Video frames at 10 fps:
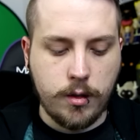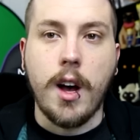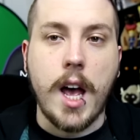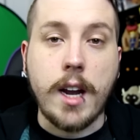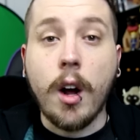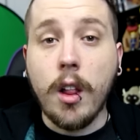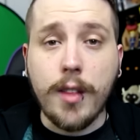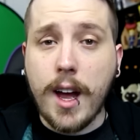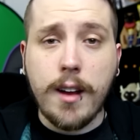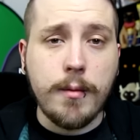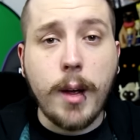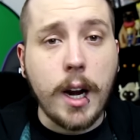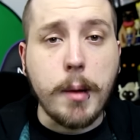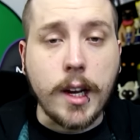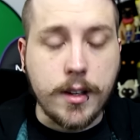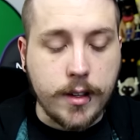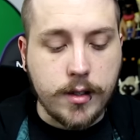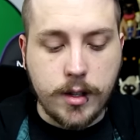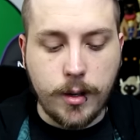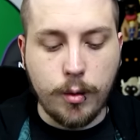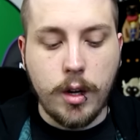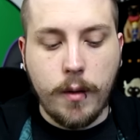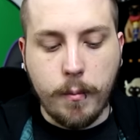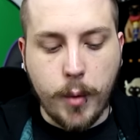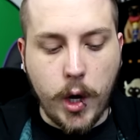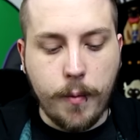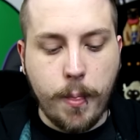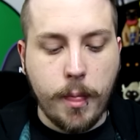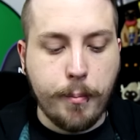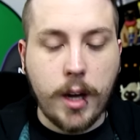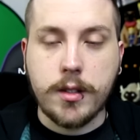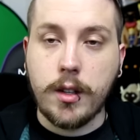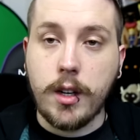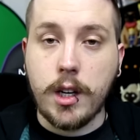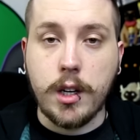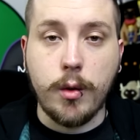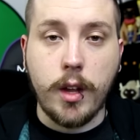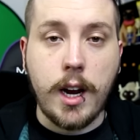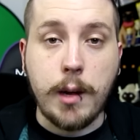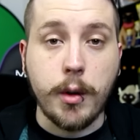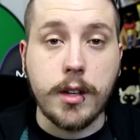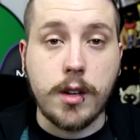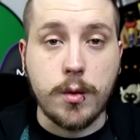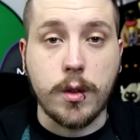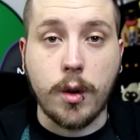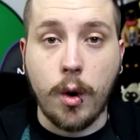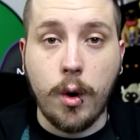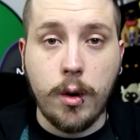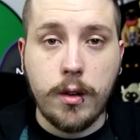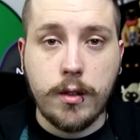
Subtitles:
And all of that may not make any sense to you, but basically you need to know that anyone that starts with ko,